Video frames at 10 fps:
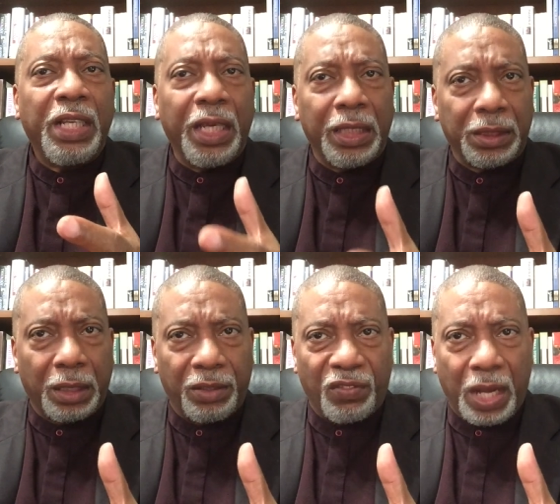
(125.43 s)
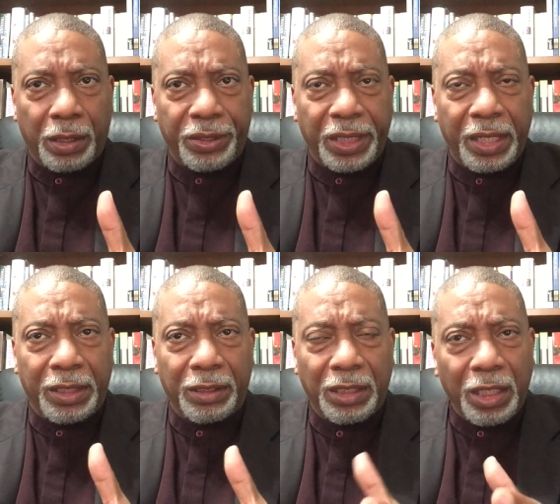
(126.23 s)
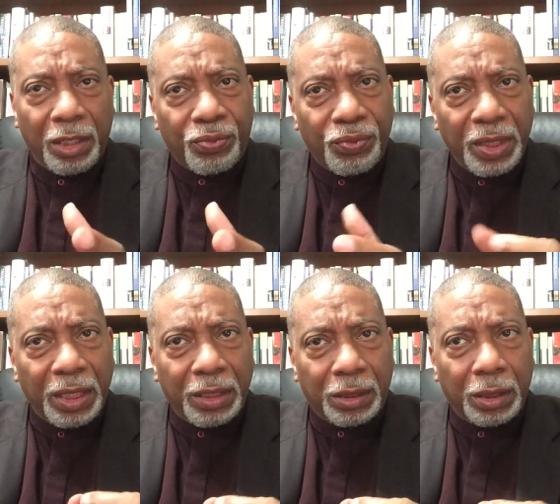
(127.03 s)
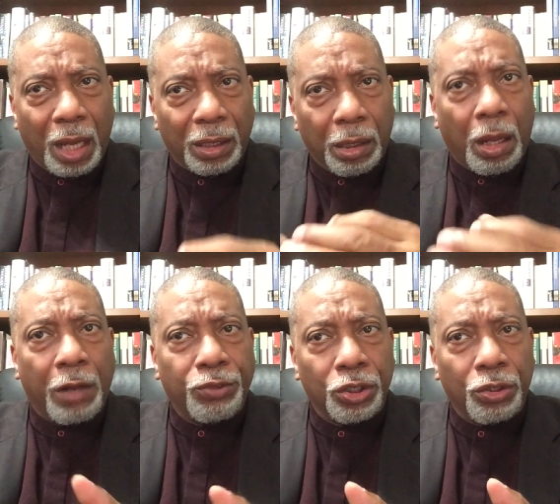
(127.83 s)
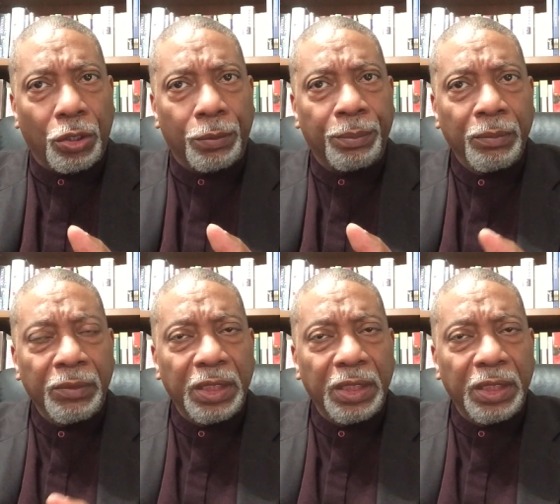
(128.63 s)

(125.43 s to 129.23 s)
it is unvalidated, if it is not logical,